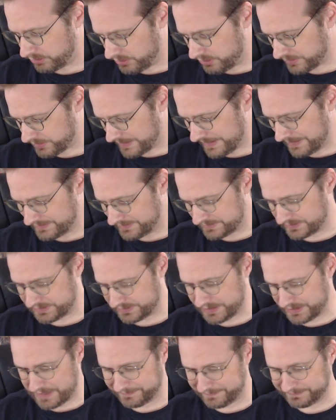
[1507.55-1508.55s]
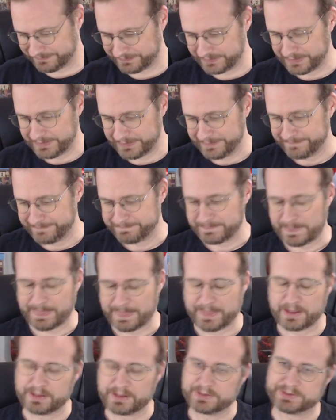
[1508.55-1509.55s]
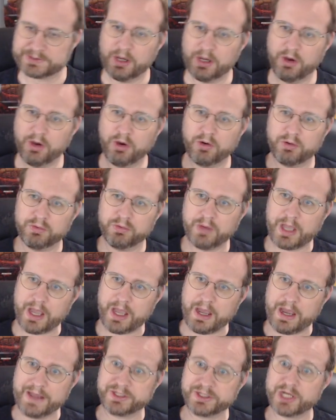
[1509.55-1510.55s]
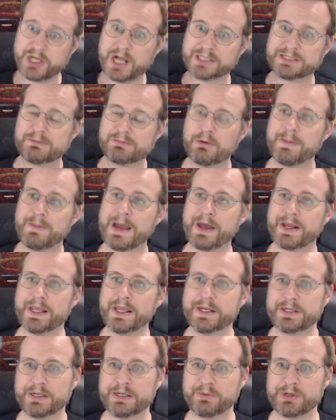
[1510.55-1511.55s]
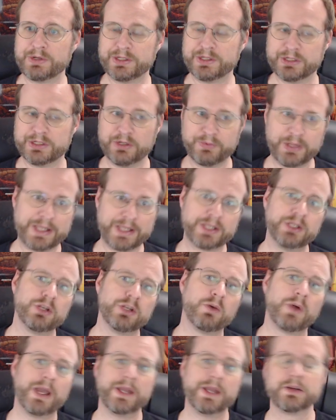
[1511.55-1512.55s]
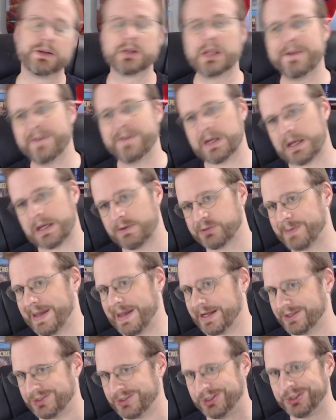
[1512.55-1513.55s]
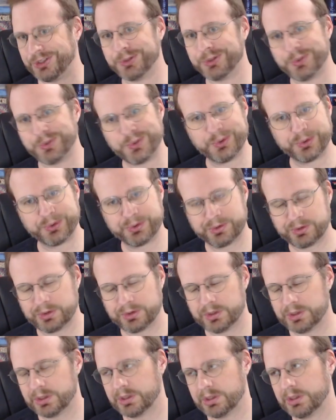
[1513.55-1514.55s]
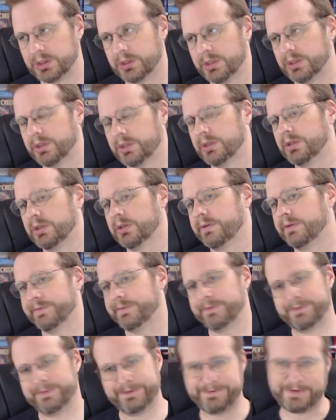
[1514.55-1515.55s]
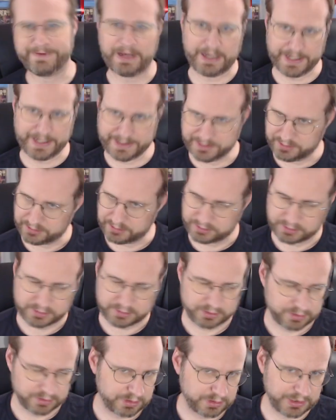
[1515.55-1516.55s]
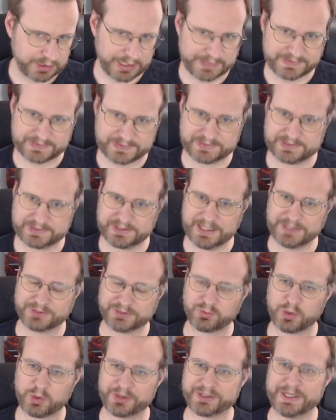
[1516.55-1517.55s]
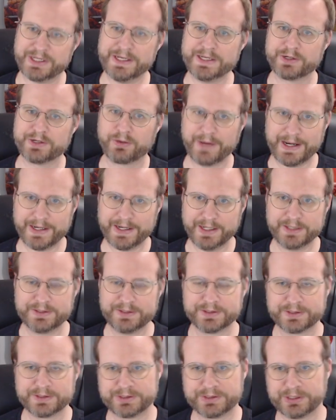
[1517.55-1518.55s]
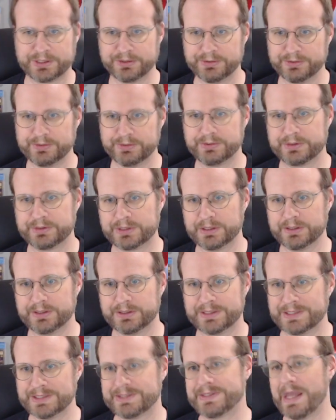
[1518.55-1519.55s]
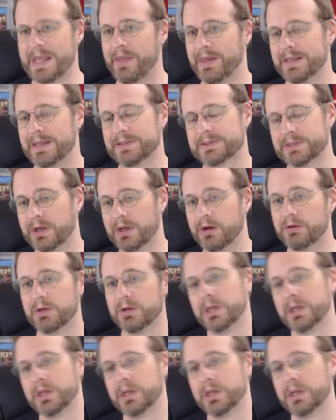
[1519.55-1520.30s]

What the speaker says: kinds of stuff. So I talked to them about it, and we're like, you know what? If it comes back a 2, fine. It's worth getting graded to sell it. So